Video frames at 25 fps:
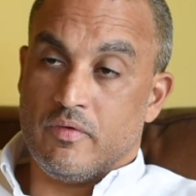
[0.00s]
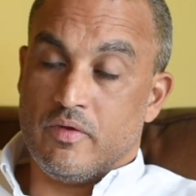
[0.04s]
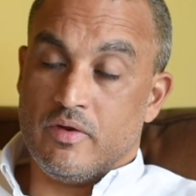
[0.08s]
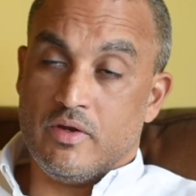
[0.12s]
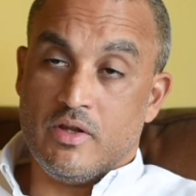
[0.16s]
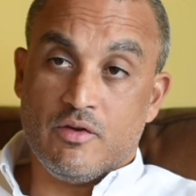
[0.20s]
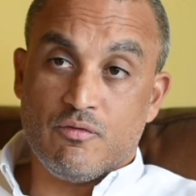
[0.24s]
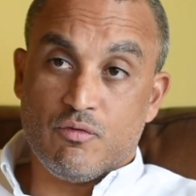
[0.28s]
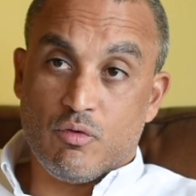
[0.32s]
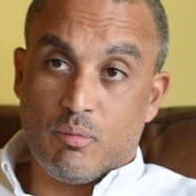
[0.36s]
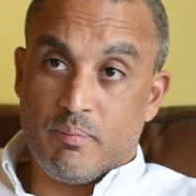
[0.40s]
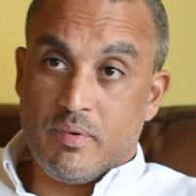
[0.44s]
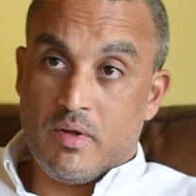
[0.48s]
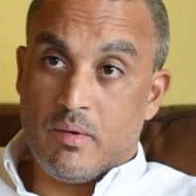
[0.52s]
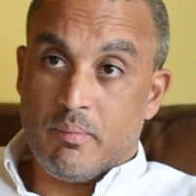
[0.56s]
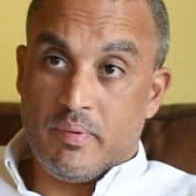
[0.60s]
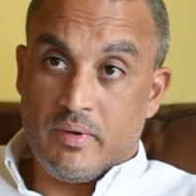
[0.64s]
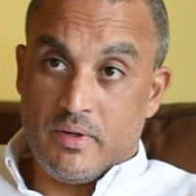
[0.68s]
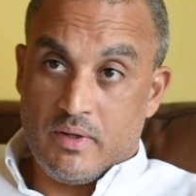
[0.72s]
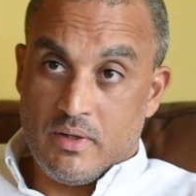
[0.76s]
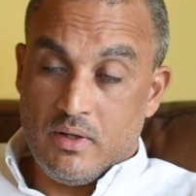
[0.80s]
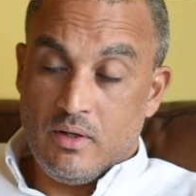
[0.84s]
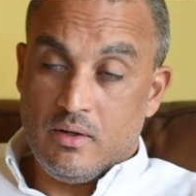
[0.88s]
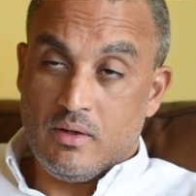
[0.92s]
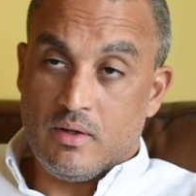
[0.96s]
The need for
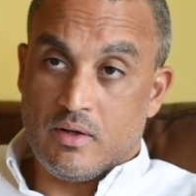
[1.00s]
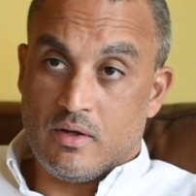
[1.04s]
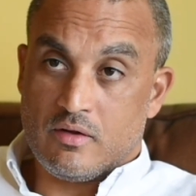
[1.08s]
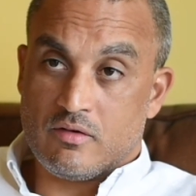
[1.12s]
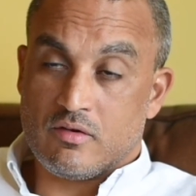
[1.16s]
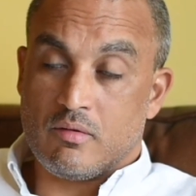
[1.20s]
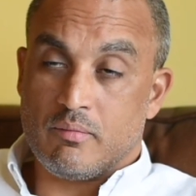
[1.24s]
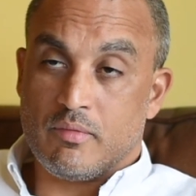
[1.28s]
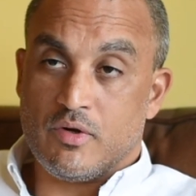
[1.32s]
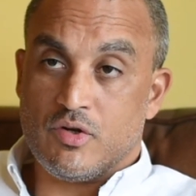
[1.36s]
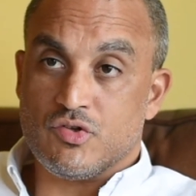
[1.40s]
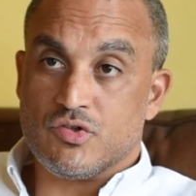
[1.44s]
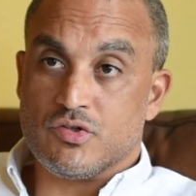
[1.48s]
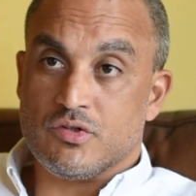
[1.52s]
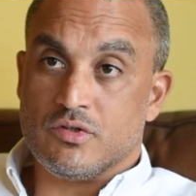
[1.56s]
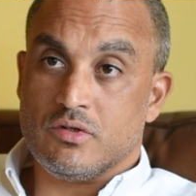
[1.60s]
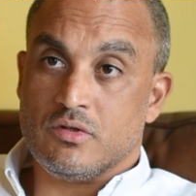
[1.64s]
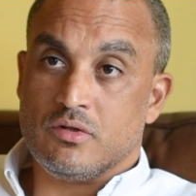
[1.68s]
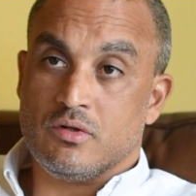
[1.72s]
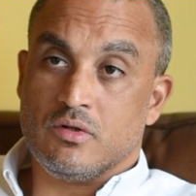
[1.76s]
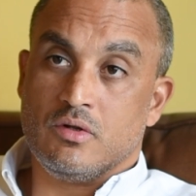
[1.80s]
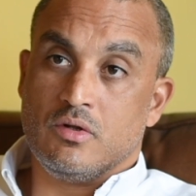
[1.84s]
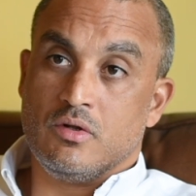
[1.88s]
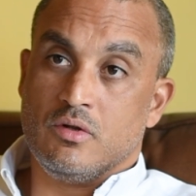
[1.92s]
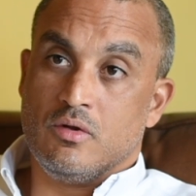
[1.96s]
PPE, as I
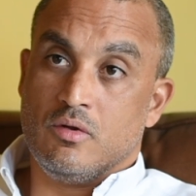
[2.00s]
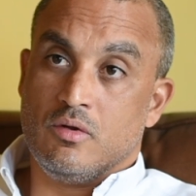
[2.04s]
mentioned.